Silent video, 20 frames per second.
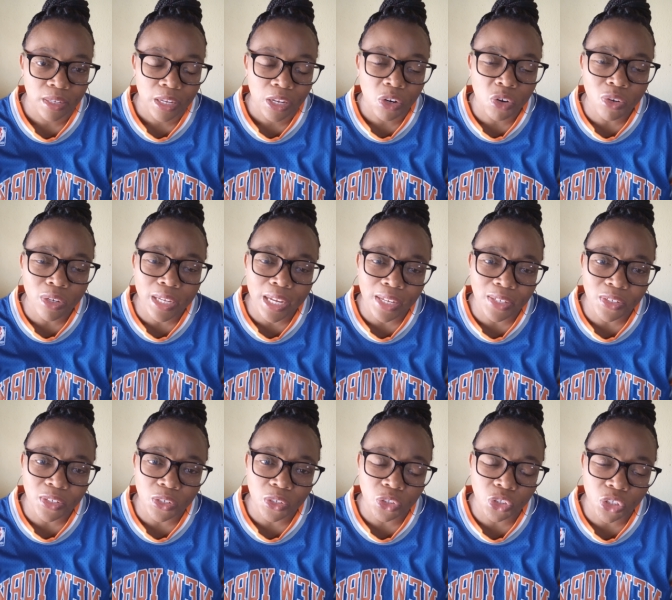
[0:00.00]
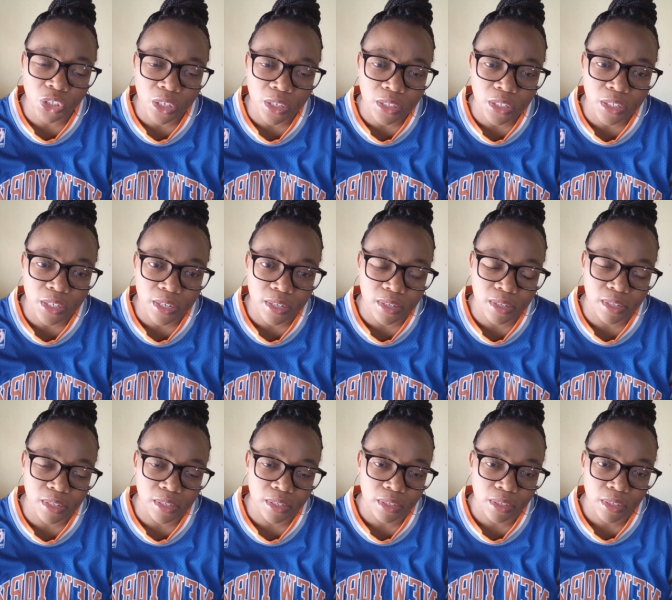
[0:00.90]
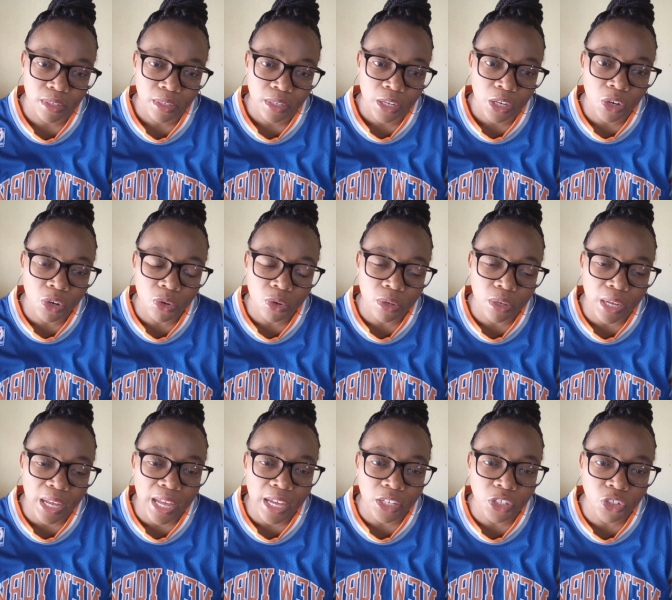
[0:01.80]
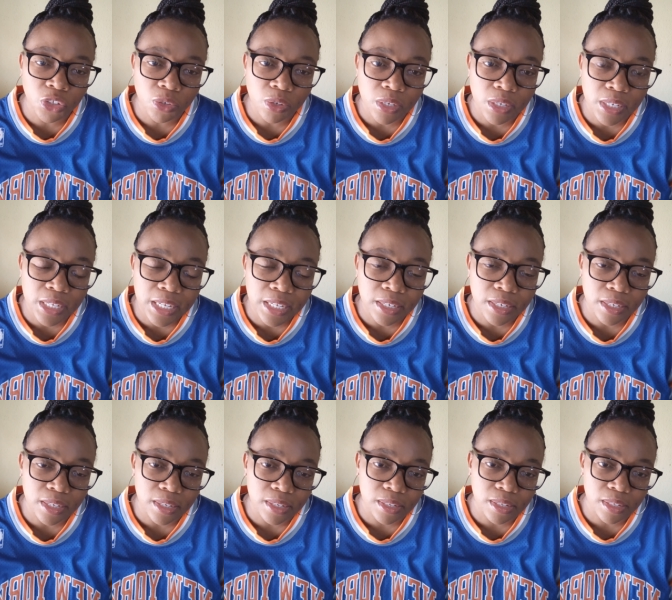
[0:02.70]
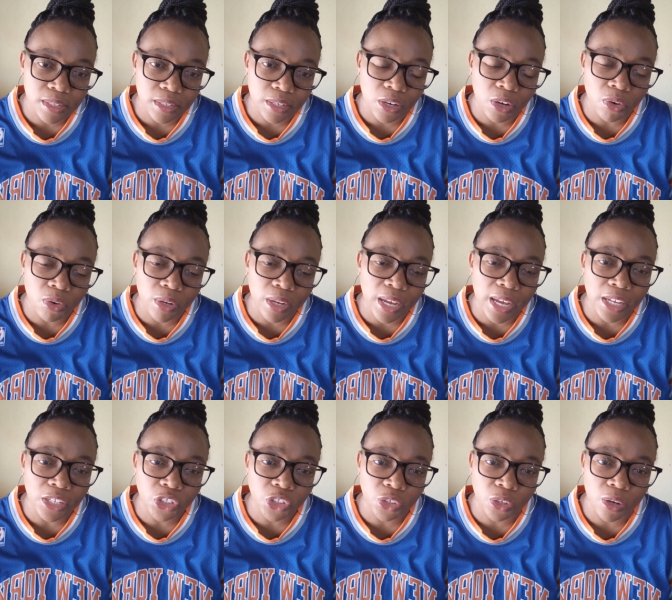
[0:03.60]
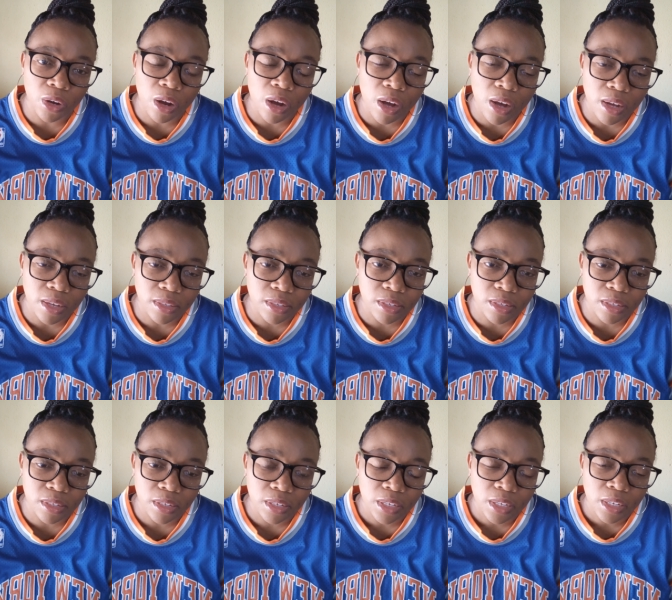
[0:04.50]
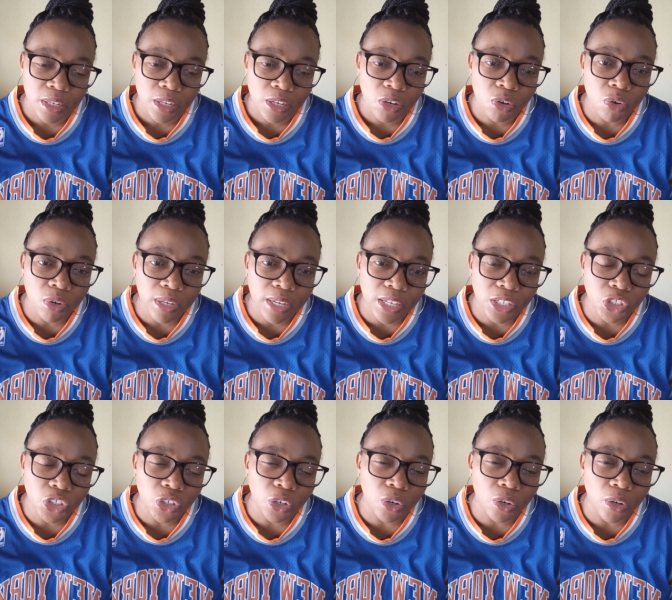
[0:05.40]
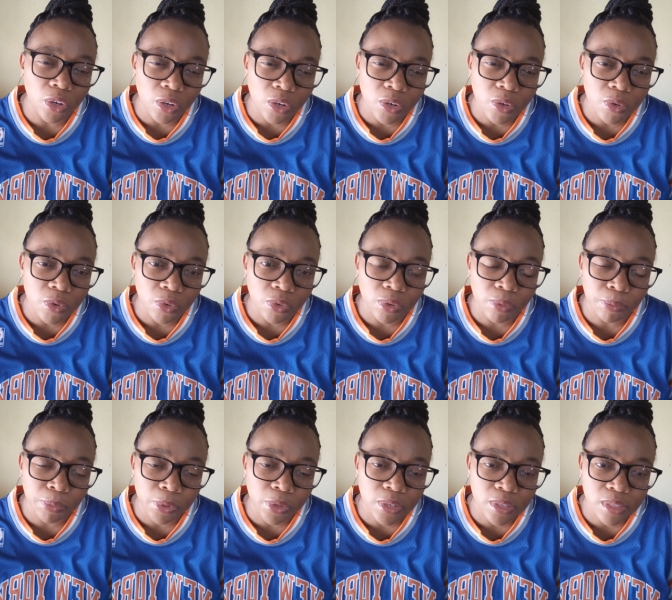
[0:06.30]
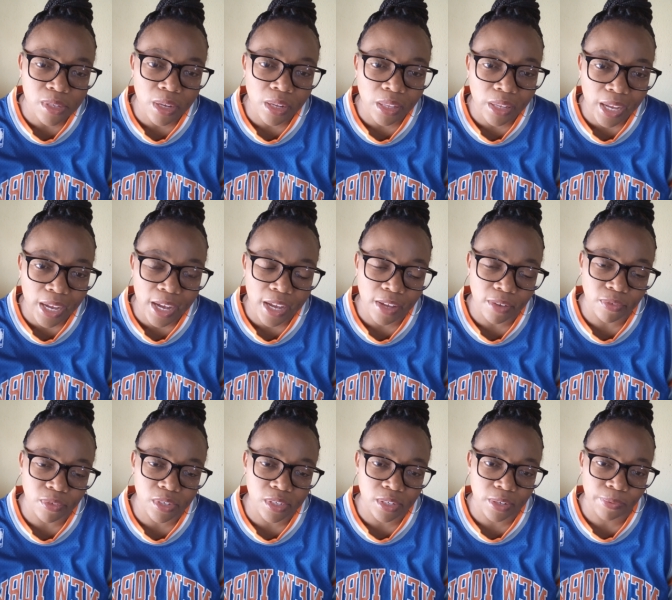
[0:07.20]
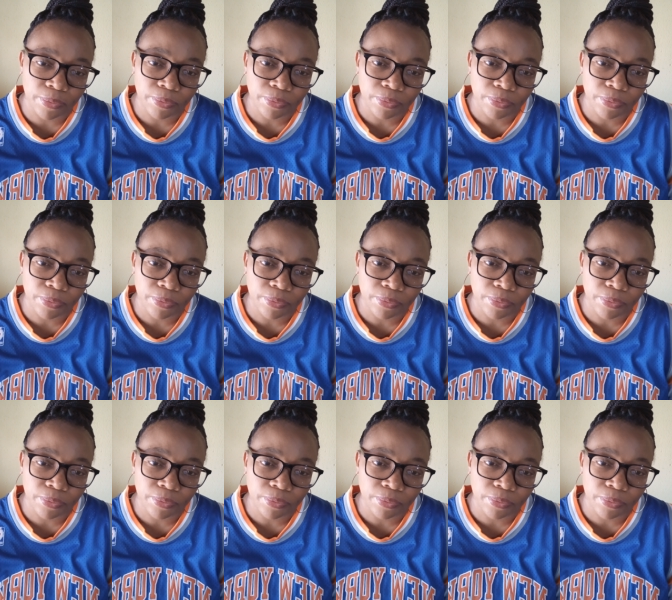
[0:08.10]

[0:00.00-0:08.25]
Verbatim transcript: look at your churches, look at your leaders, Look at your hearts. Look at your own personal lives.